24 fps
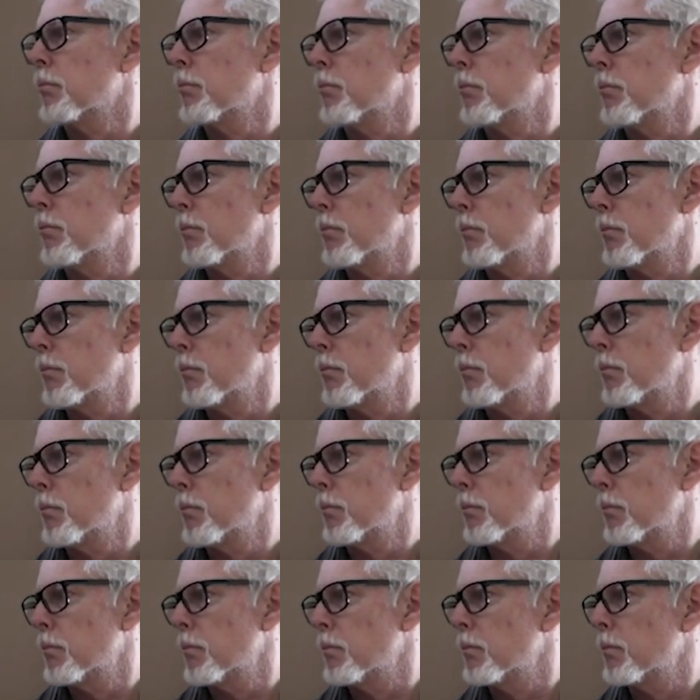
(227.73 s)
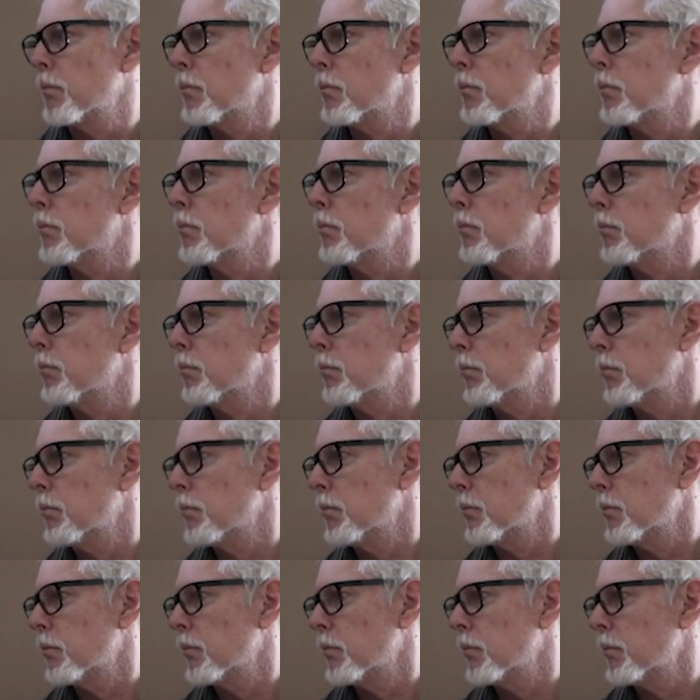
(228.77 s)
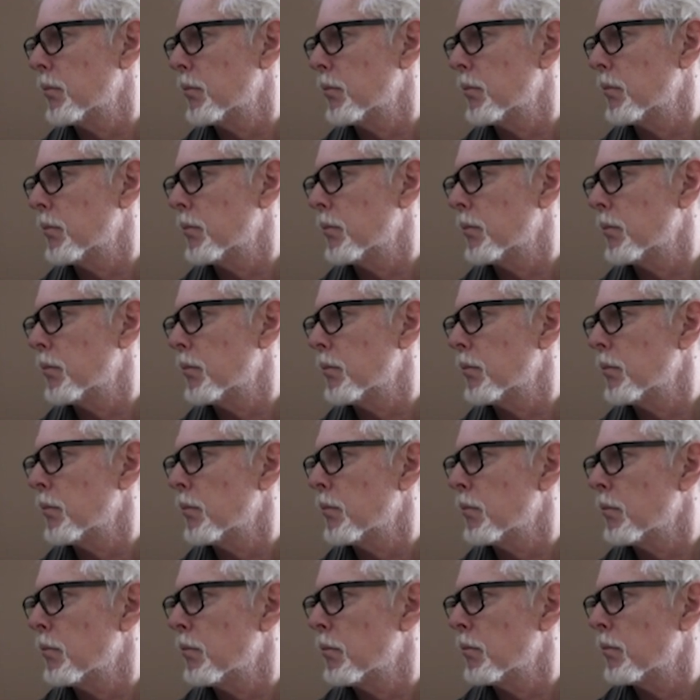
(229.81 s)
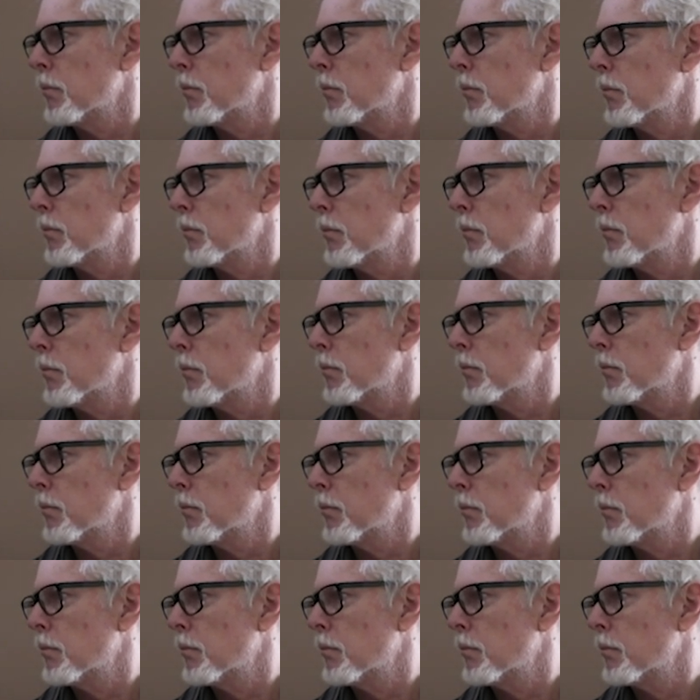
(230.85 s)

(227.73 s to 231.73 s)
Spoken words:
This person isn't speaking.